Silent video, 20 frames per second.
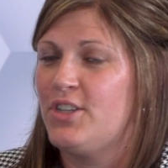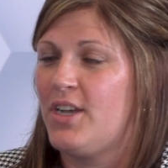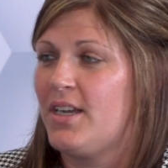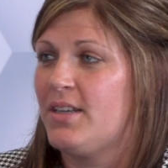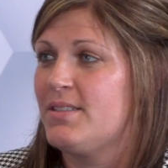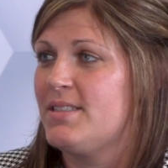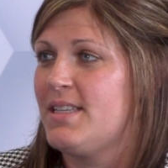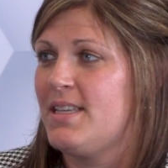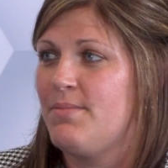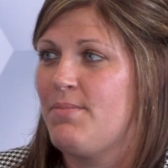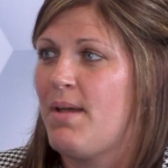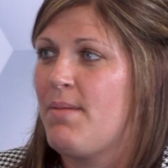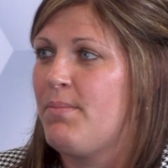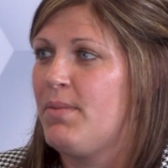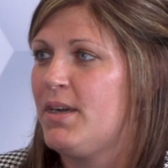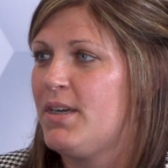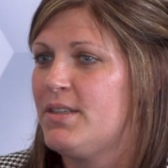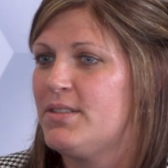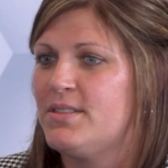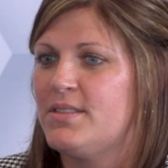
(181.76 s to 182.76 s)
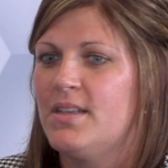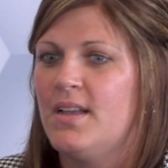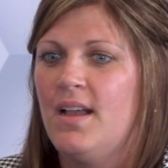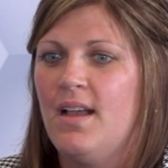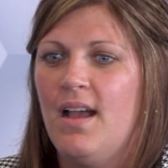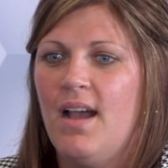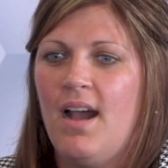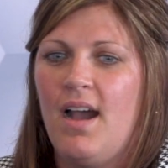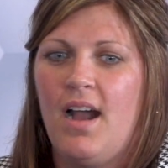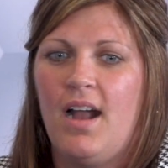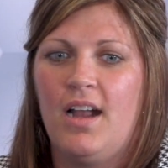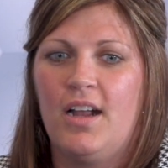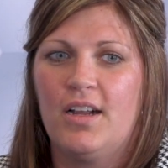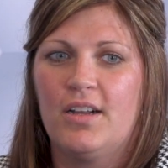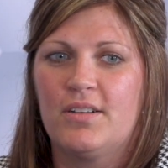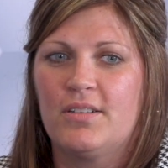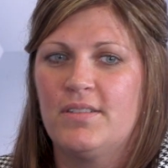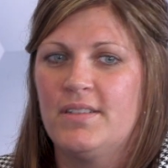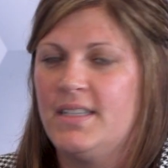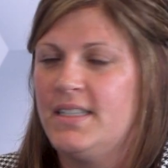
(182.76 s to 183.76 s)
our team members,
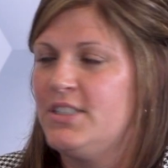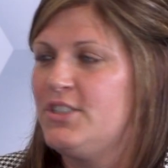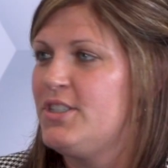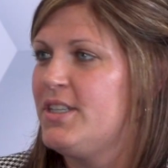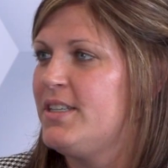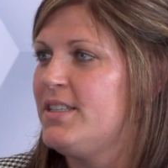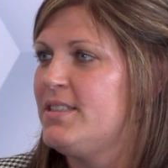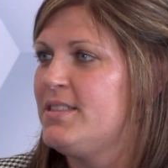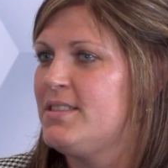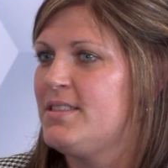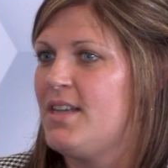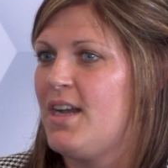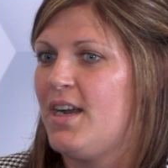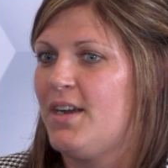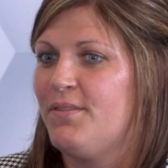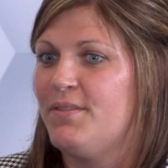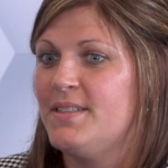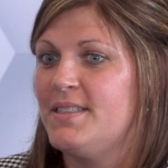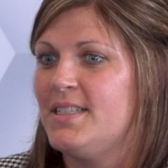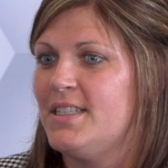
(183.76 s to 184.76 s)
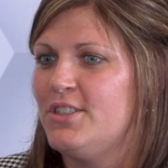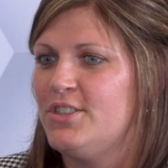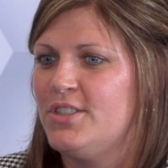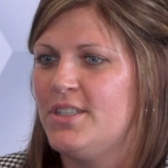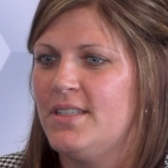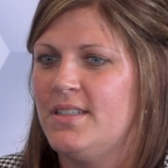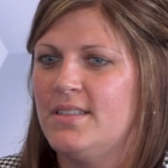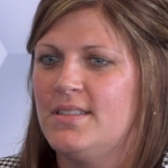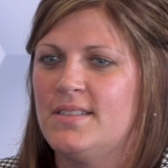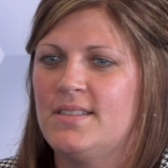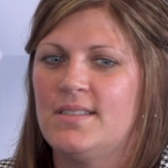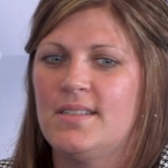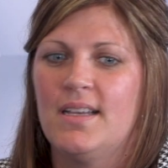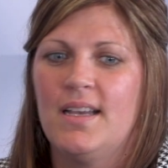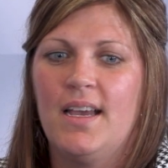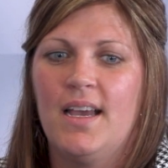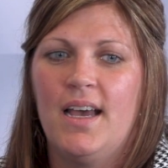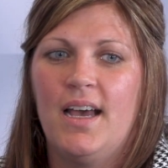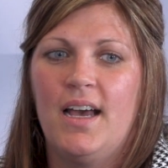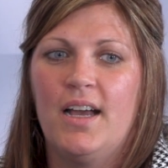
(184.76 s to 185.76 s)
our clinicians, our physicians
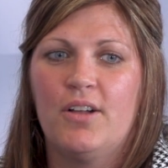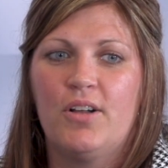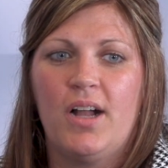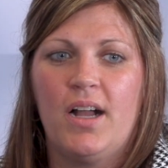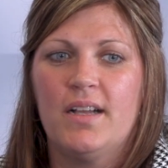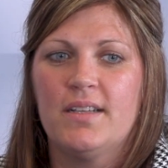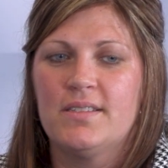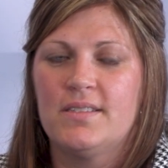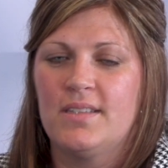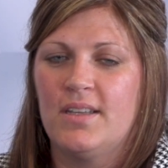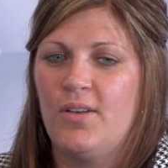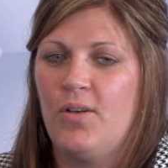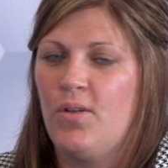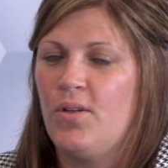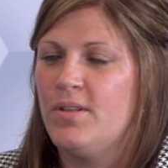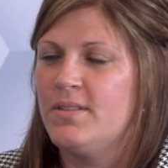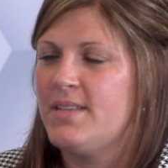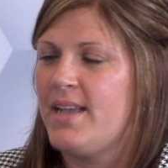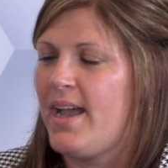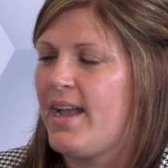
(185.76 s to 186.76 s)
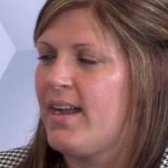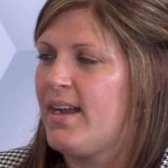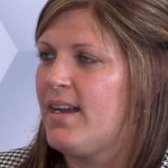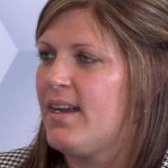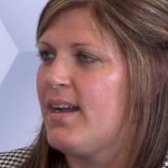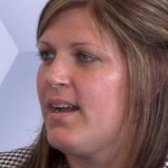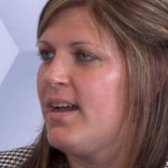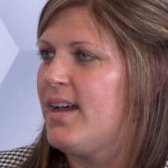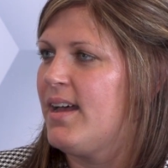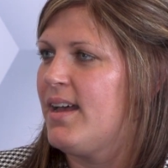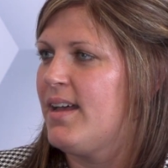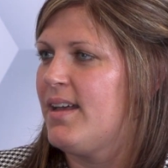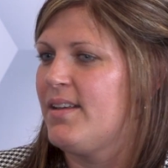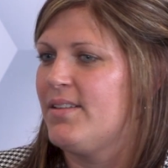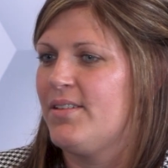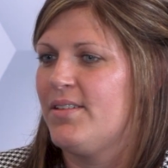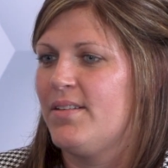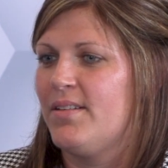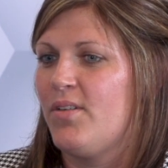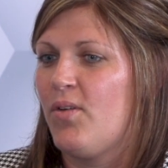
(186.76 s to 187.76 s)
across the whole entire
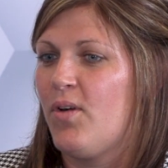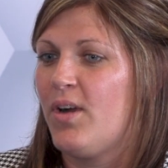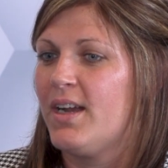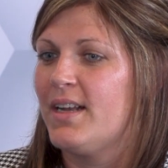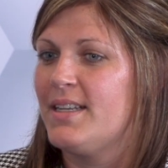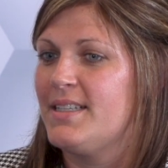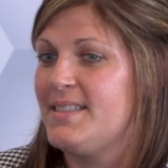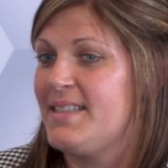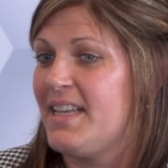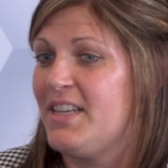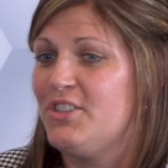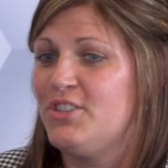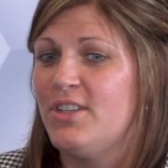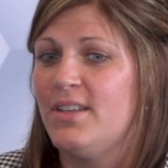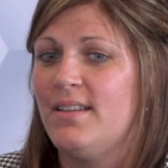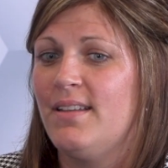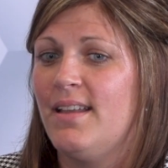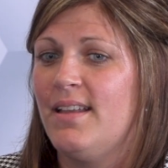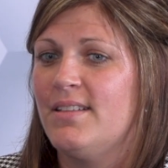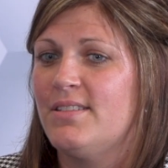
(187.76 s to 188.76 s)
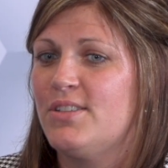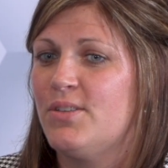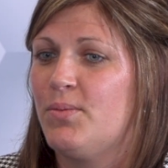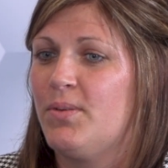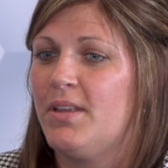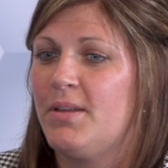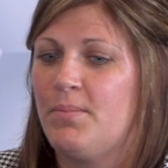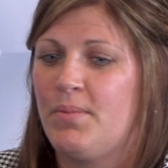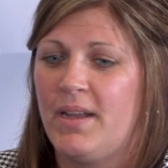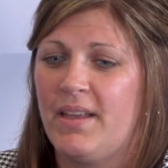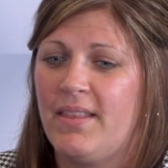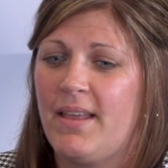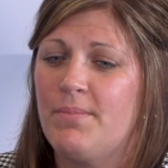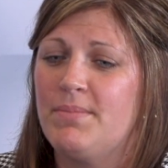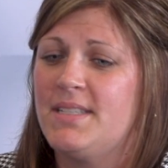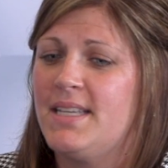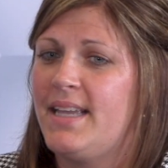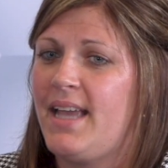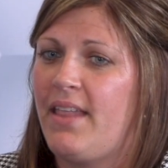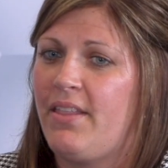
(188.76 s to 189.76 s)
organization to really bring them
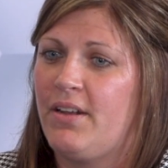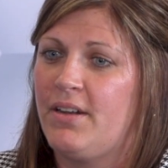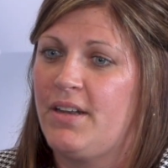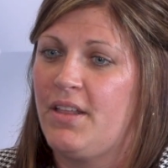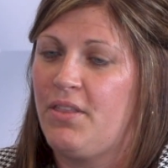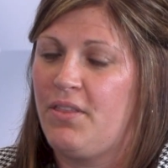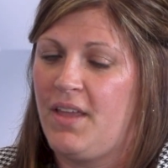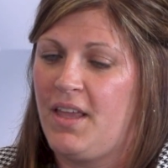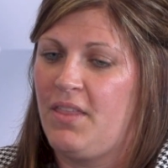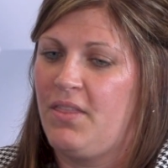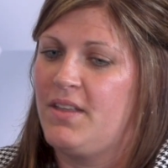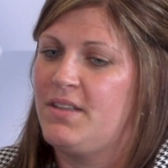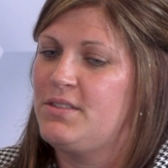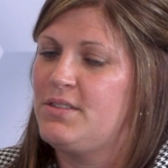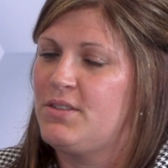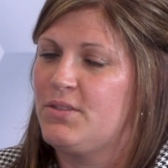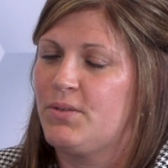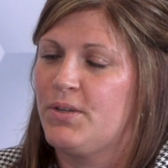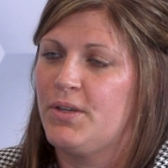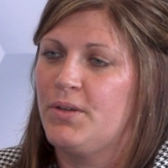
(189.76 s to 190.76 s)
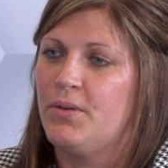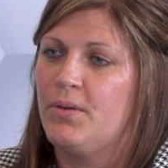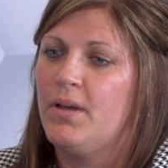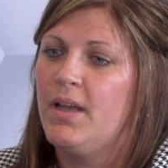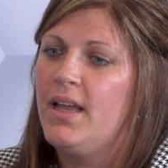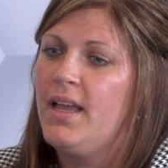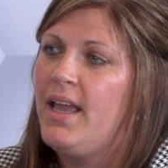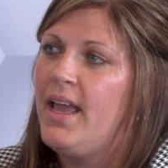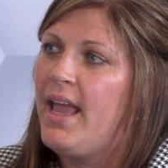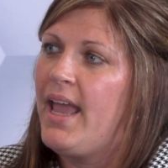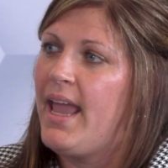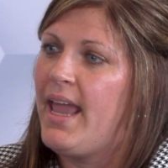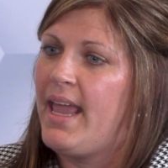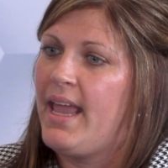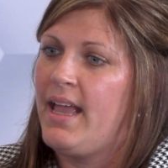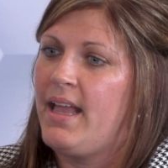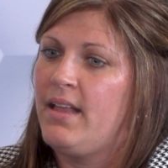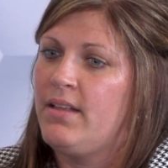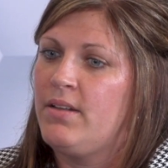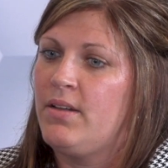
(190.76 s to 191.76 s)
together to think this through.
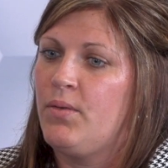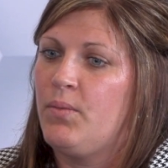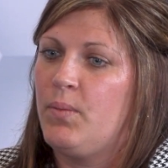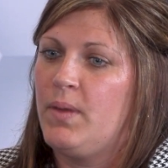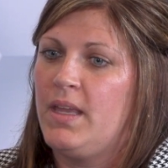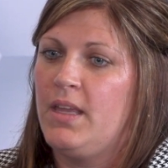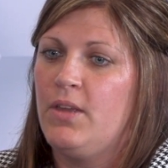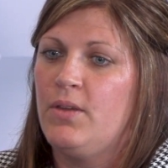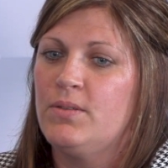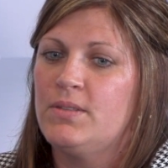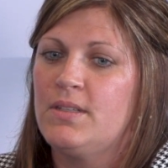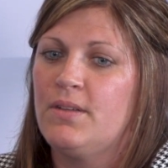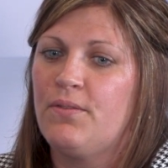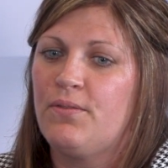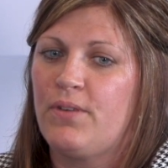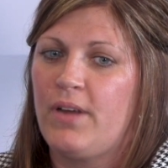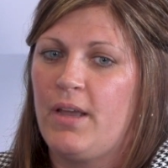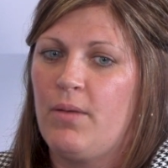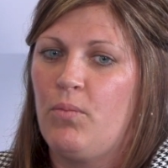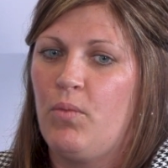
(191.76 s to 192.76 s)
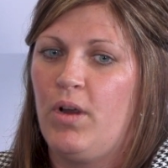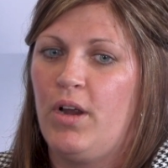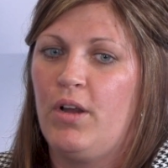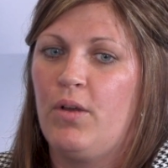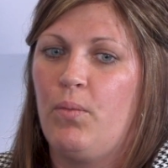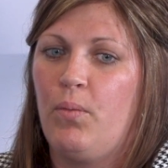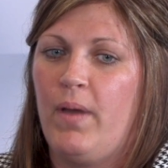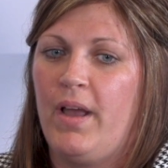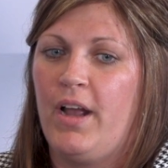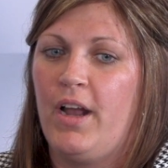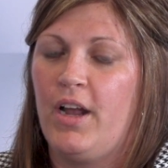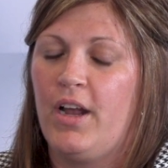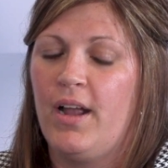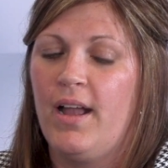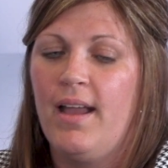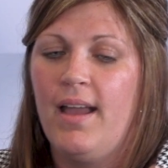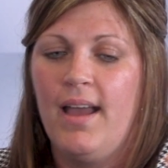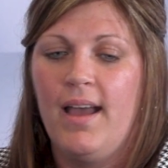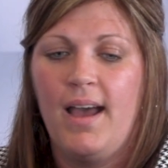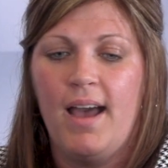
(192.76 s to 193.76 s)
And we used a framework where
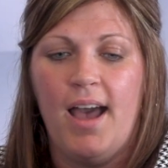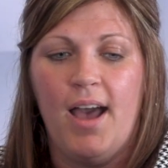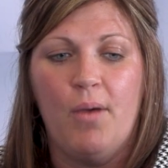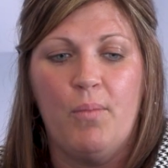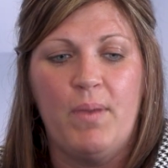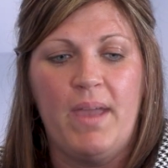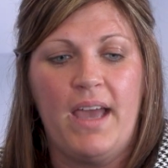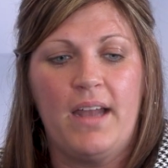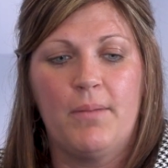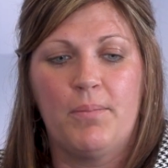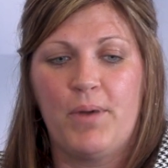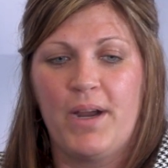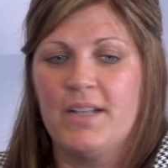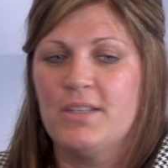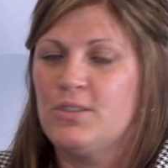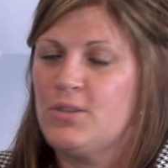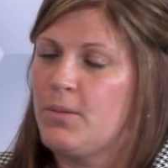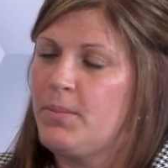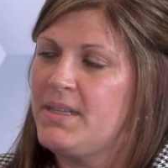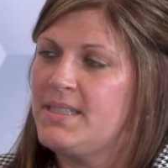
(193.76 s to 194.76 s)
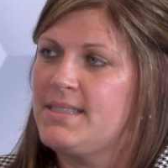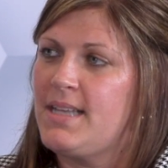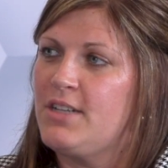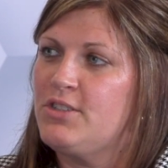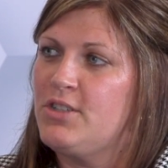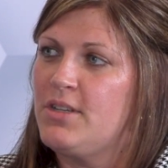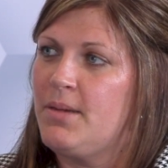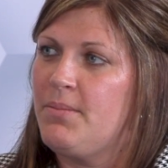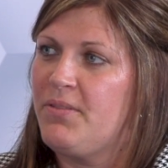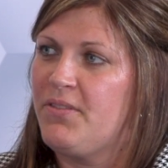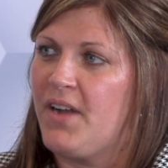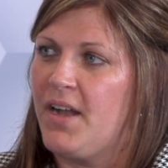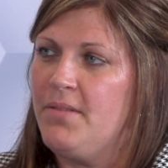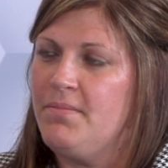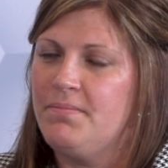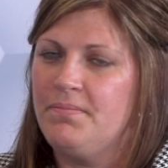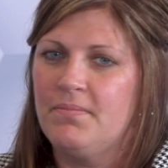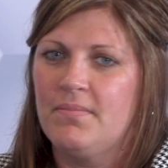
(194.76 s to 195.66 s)
we had a brainstorming session up front.